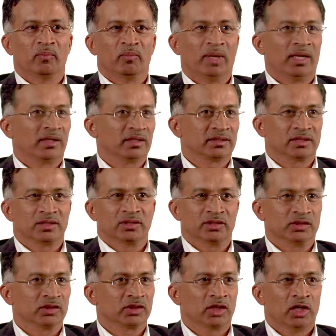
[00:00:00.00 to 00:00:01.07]
make
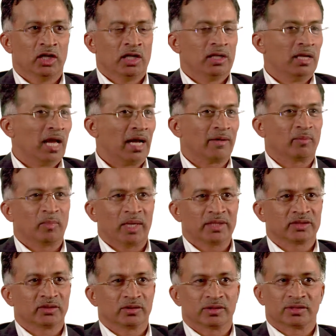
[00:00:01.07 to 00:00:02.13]
decisions not
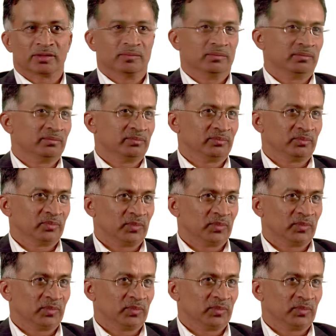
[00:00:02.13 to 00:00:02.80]
based on some